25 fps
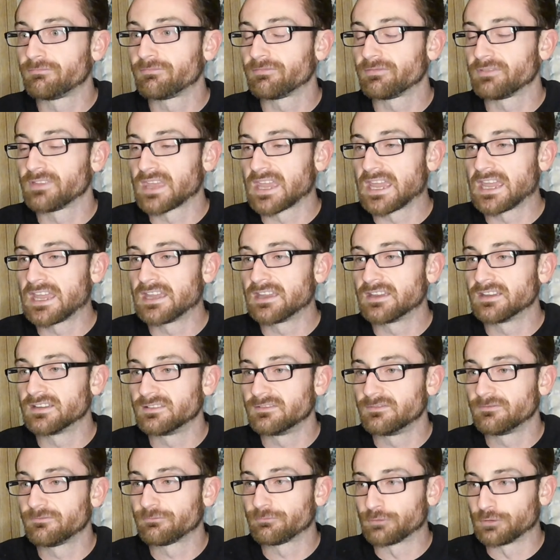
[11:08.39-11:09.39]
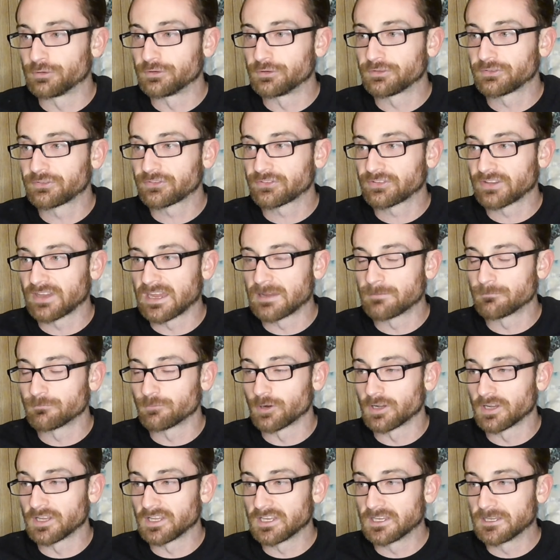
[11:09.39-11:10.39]
that first time
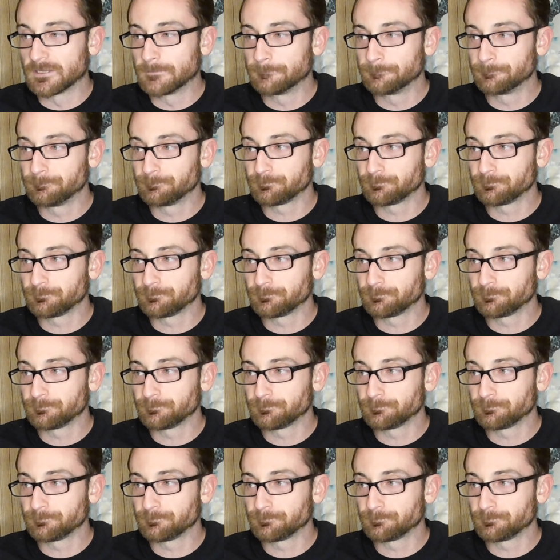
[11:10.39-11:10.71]
running it,